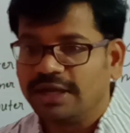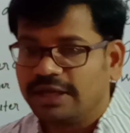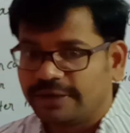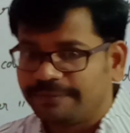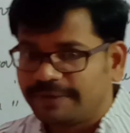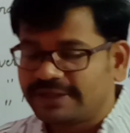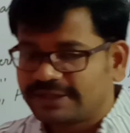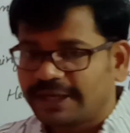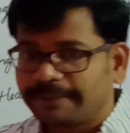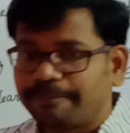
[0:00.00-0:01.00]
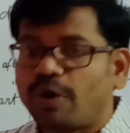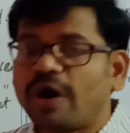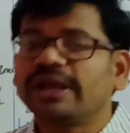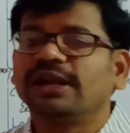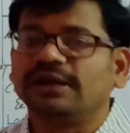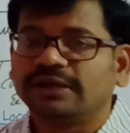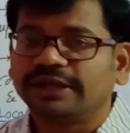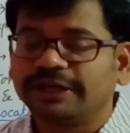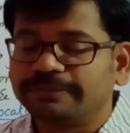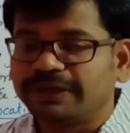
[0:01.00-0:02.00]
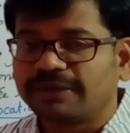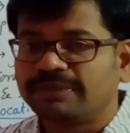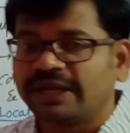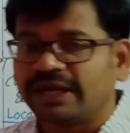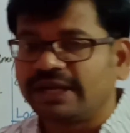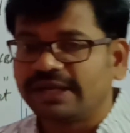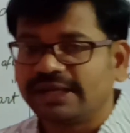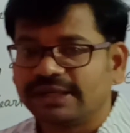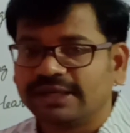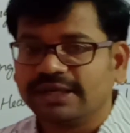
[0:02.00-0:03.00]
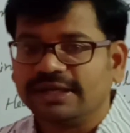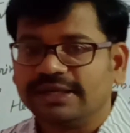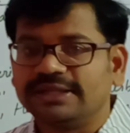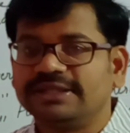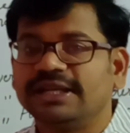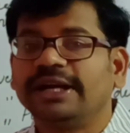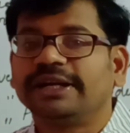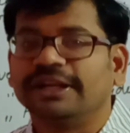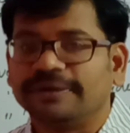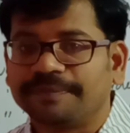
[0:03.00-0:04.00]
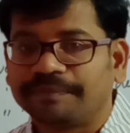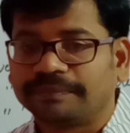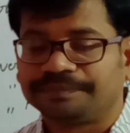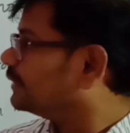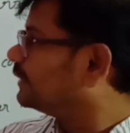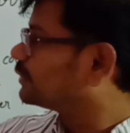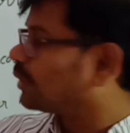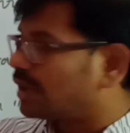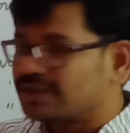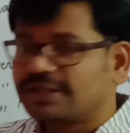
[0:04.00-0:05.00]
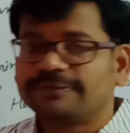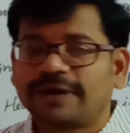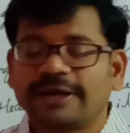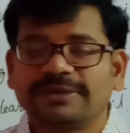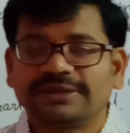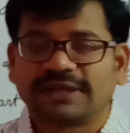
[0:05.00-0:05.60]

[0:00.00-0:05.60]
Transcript: if it is a boil, it becomes a gelatin. These collagen fibers